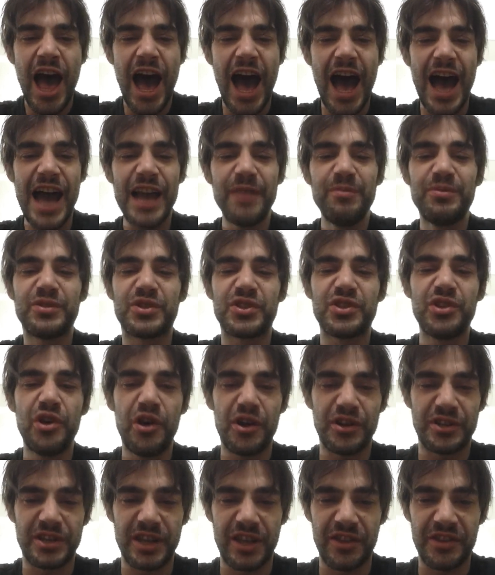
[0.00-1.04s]
I'm
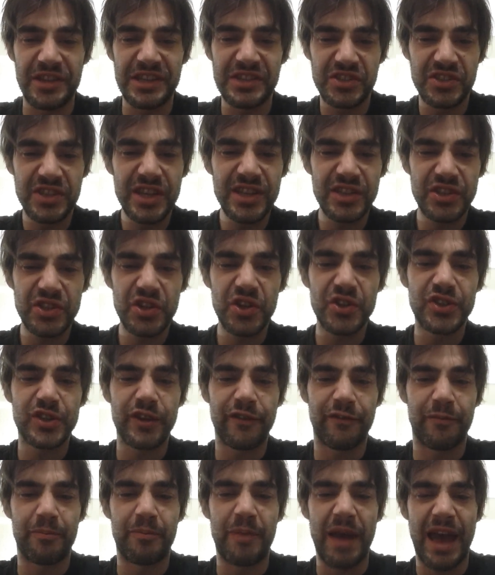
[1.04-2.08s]
certain the Sisters
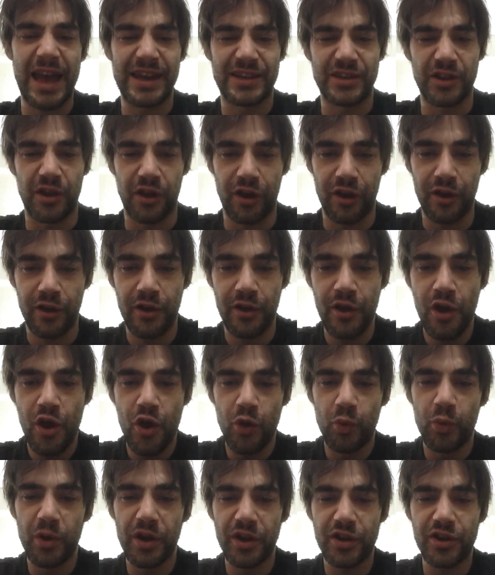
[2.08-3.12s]
of Battle
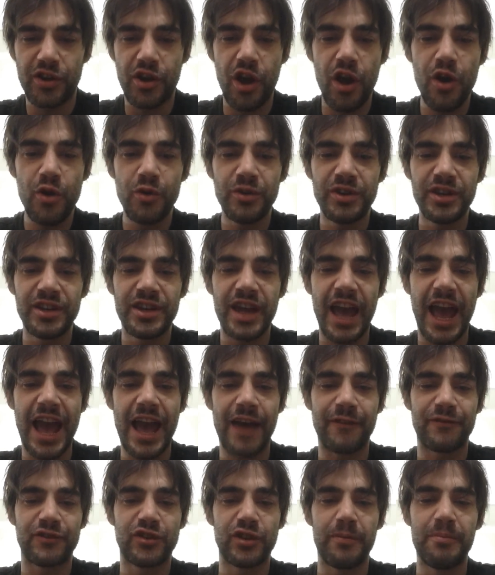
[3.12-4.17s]
were coded
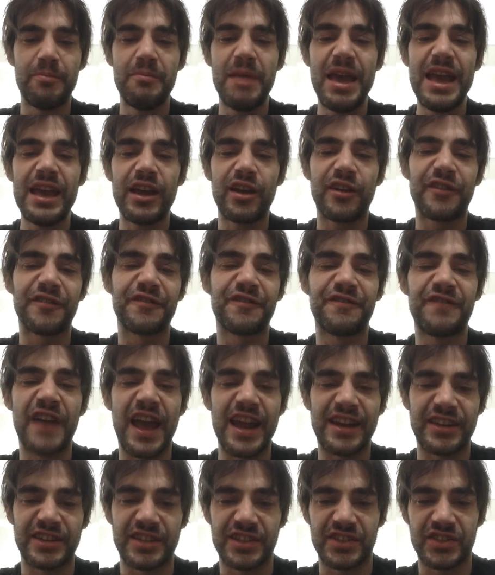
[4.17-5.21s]
after male
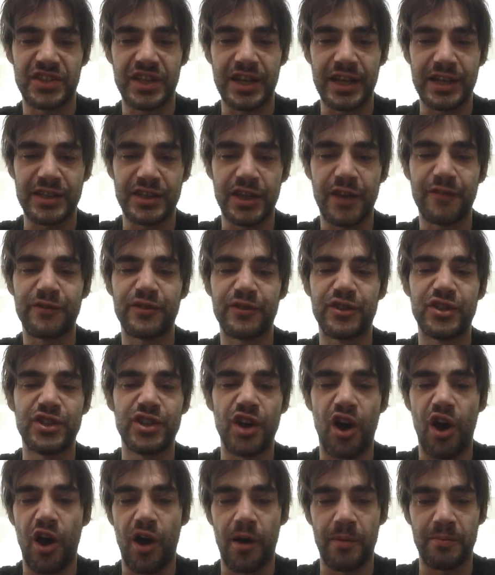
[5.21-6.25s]
fantasies of
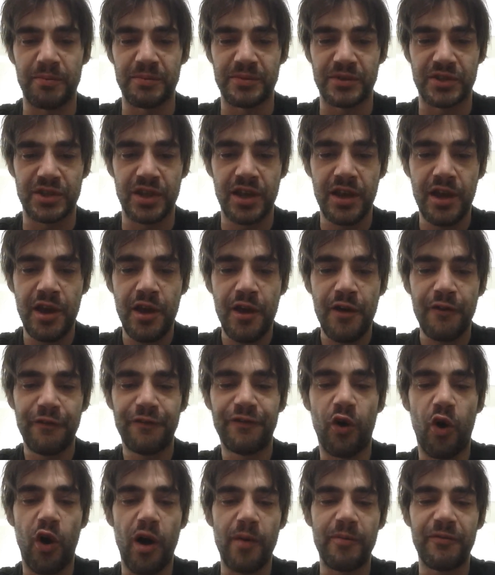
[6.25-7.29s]
doms,
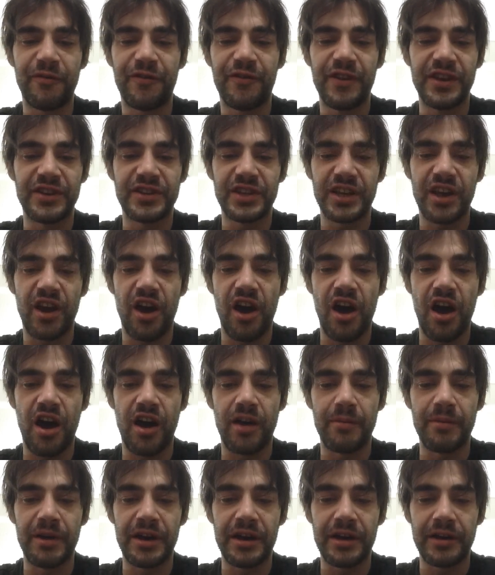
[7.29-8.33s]
form-fitting
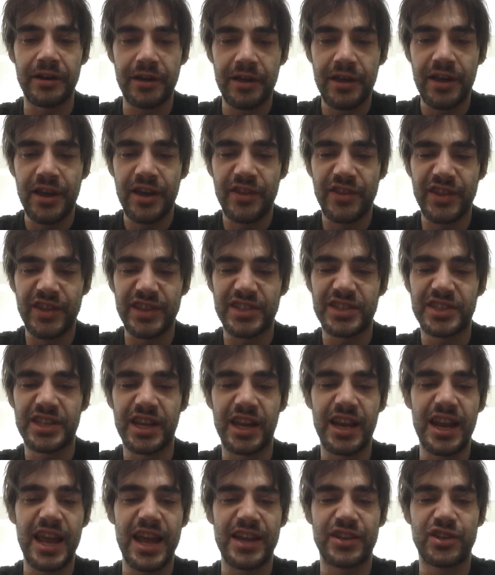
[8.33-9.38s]
armor, the
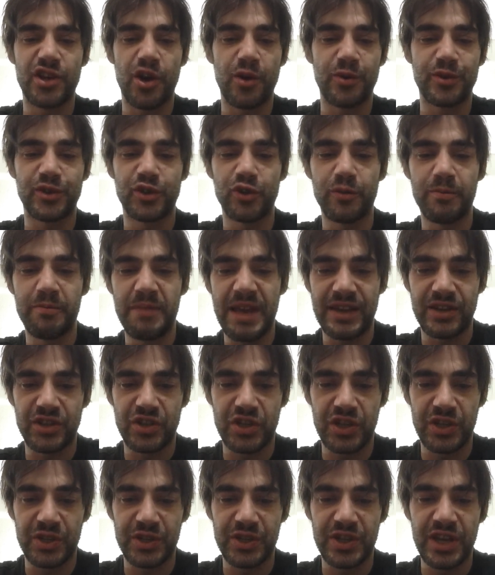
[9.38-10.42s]
stilettos you
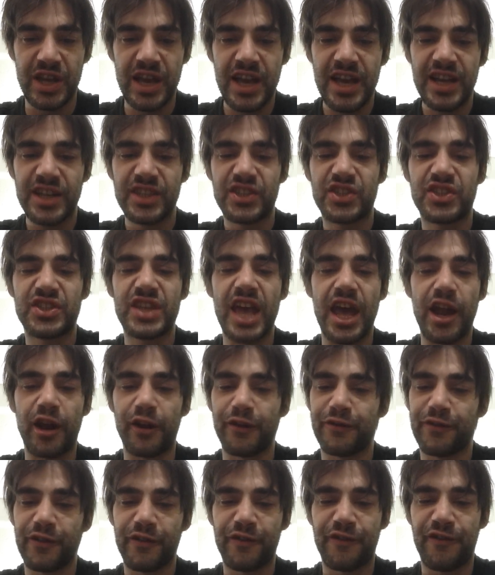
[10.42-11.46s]
mentioned,
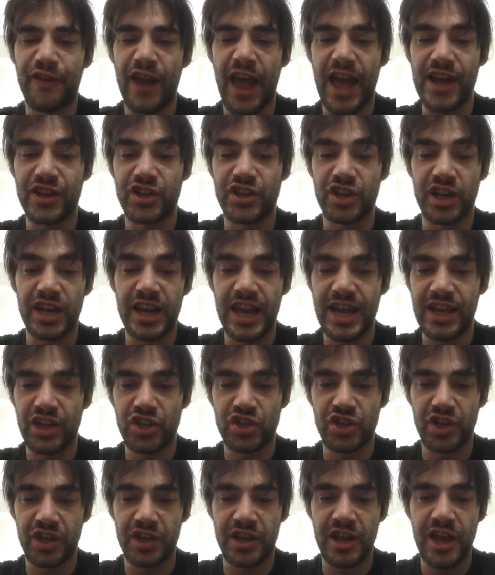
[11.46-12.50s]

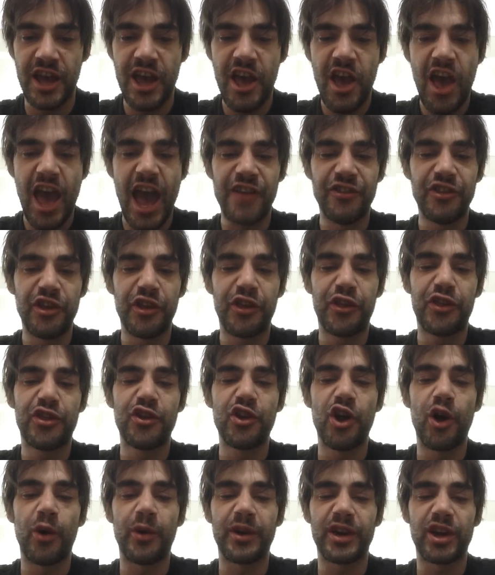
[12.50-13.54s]
self-flagellation, and the
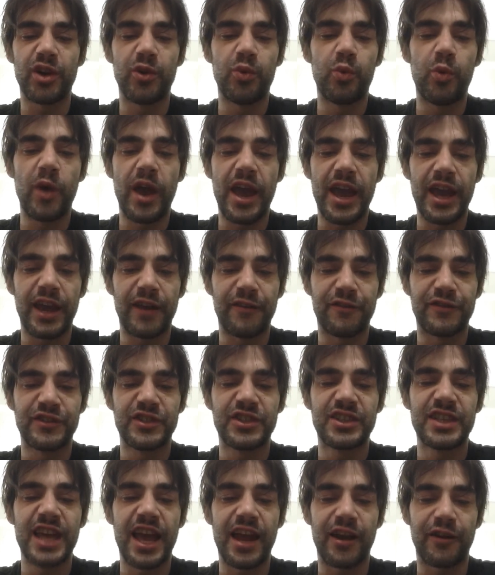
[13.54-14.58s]
throwing away of
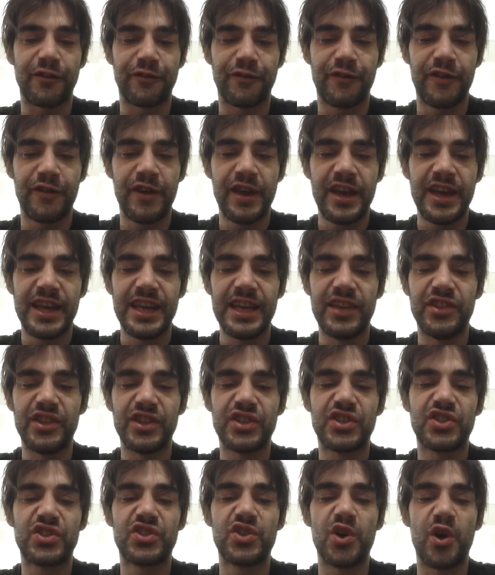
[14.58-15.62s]
self in the
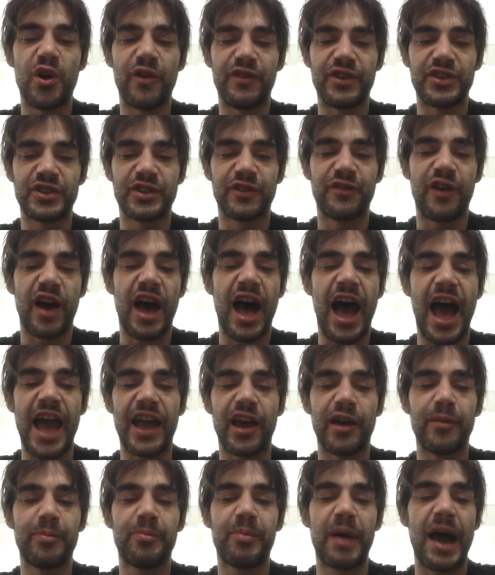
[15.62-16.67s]
service of
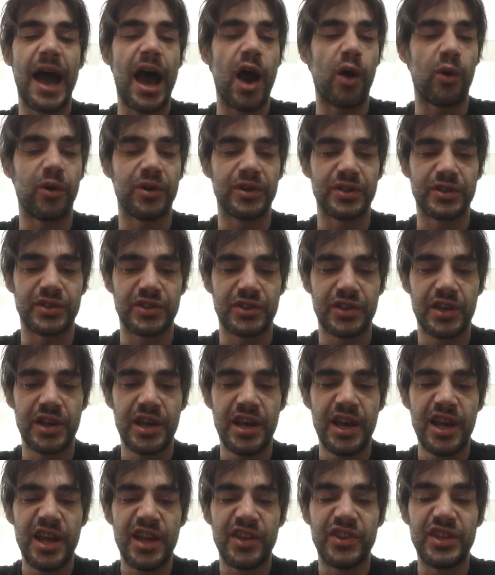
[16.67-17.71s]
higher powers.
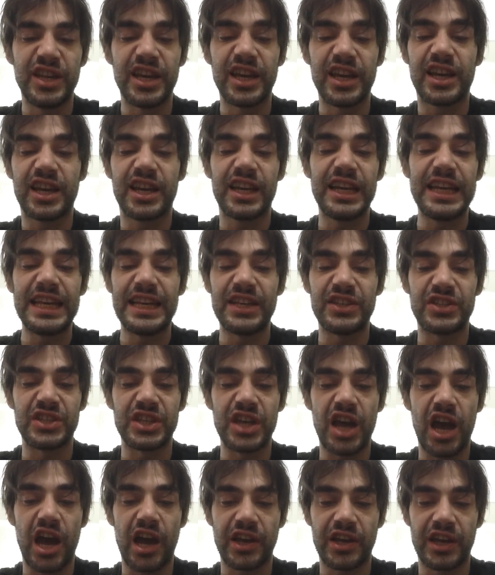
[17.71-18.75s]
The
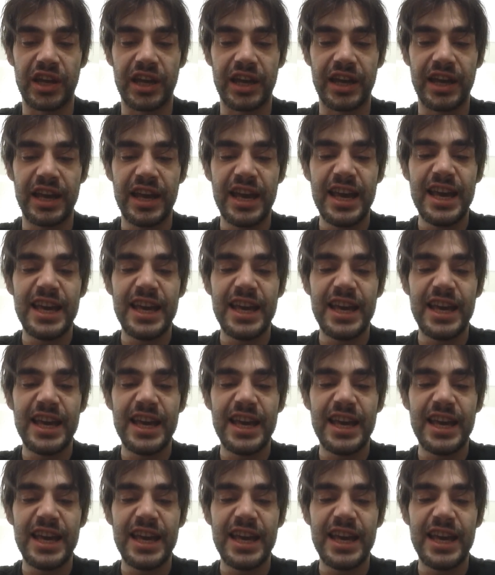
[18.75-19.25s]
Ecclesiarchy